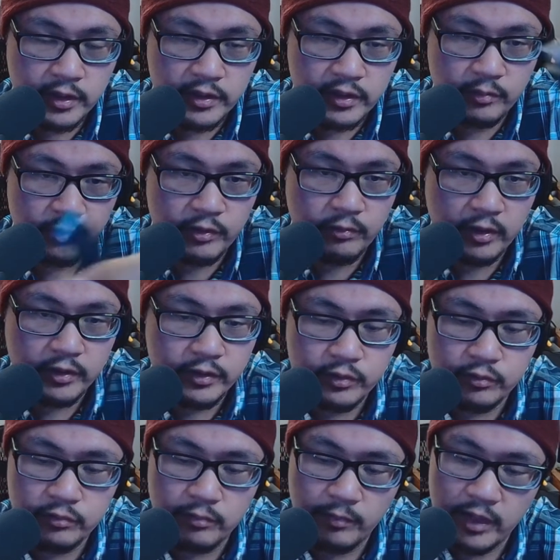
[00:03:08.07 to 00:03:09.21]
That's going to be directly
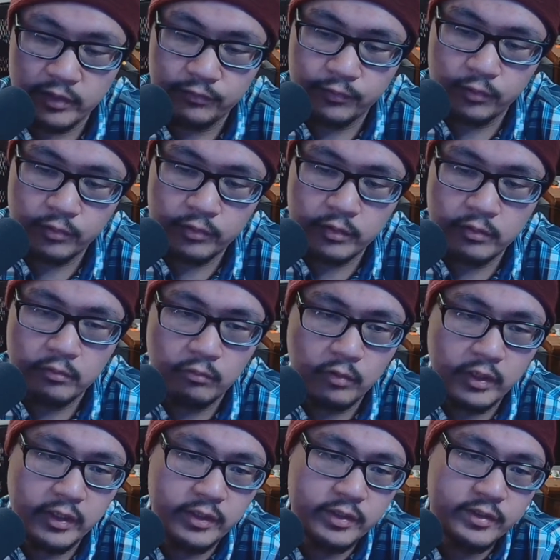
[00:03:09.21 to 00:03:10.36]
to the microphone.
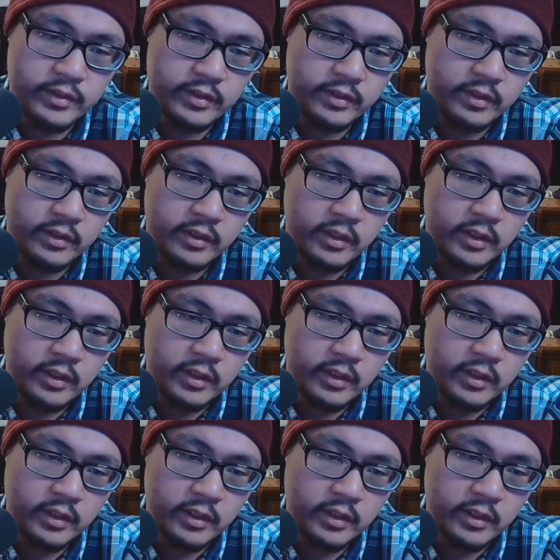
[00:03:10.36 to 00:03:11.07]
One end is the